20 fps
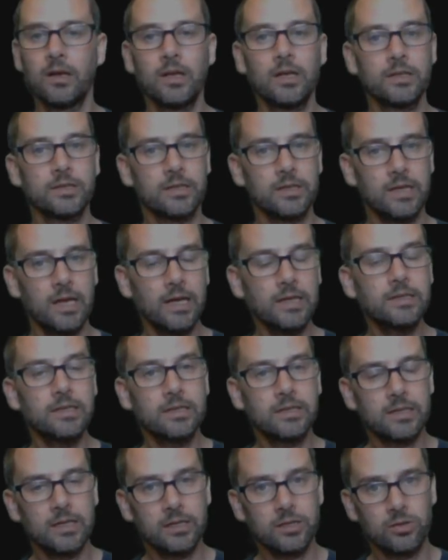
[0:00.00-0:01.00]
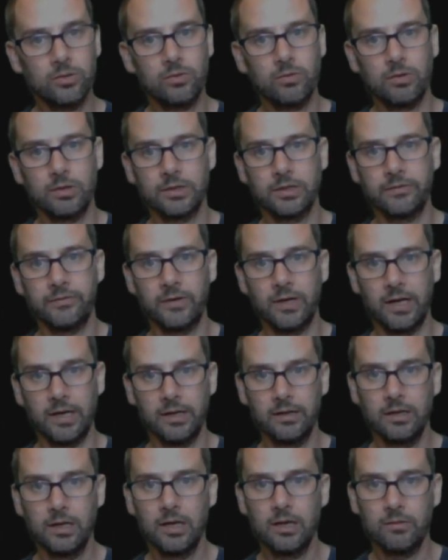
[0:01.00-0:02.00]
So the existential
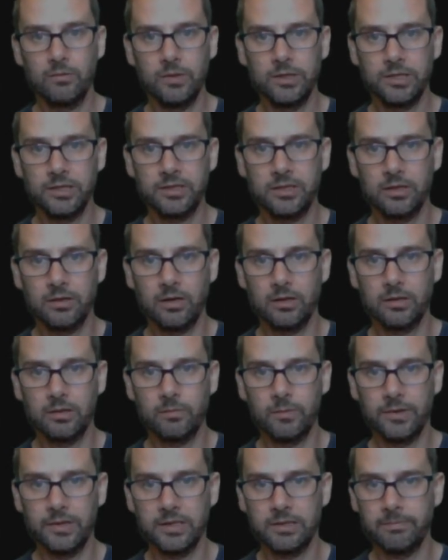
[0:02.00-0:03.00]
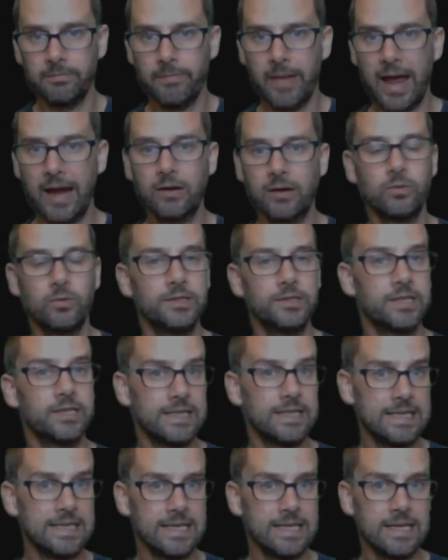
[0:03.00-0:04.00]
quantifier, which is denoted with this backwards
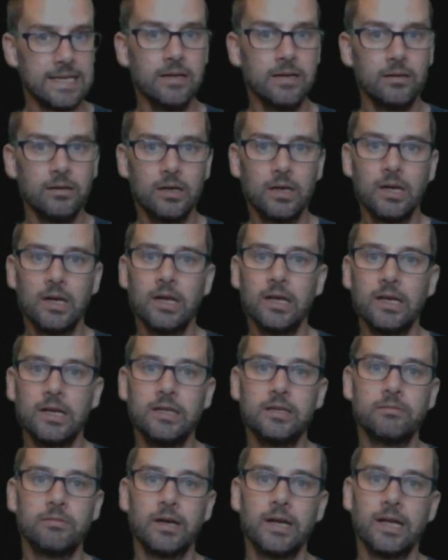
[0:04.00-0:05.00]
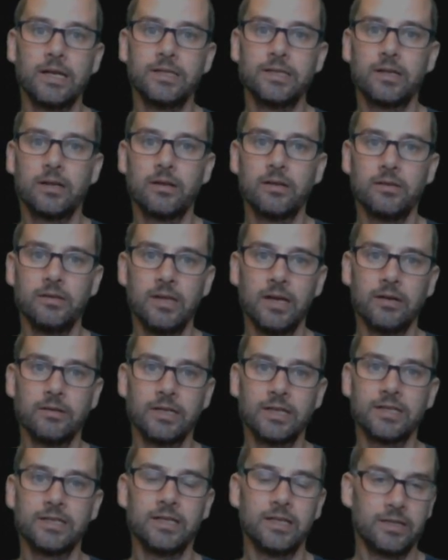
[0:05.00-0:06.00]
E, is read as there
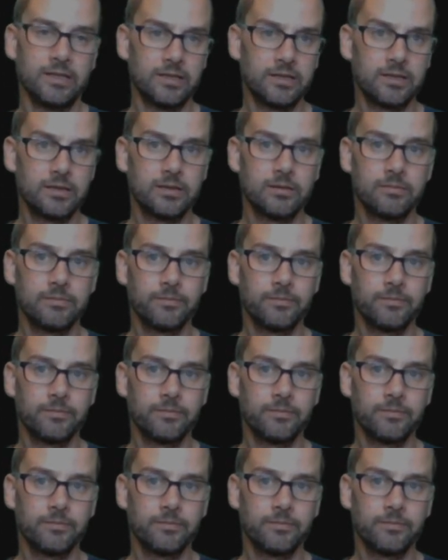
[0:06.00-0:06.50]
exists.